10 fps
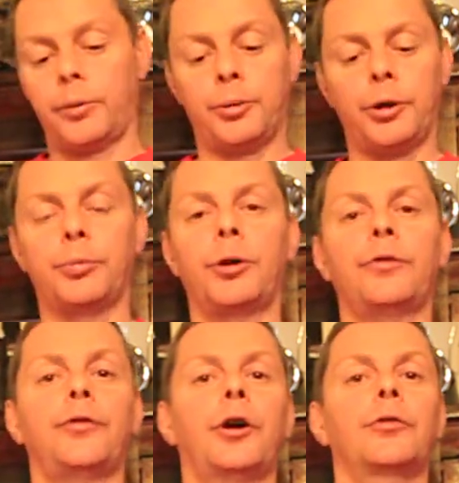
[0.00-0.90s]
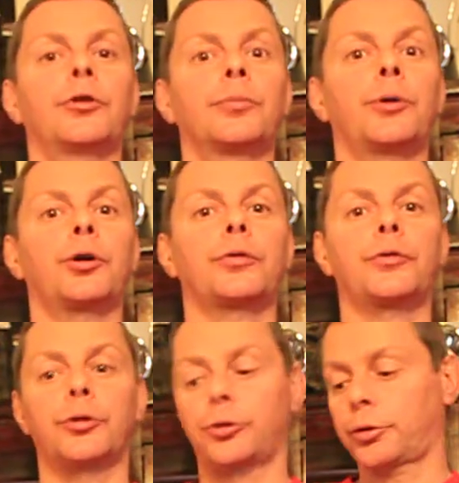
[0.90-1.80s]
paid about 500 bucks for
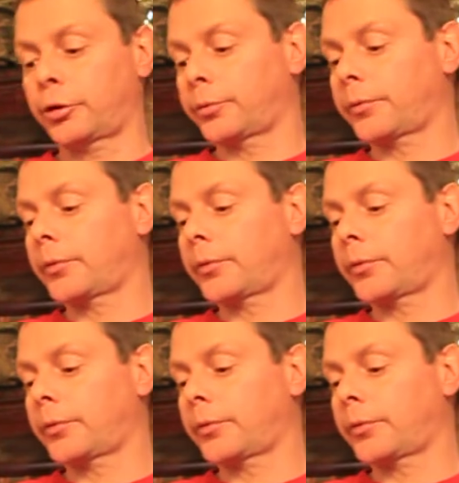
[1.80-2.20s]
this thing.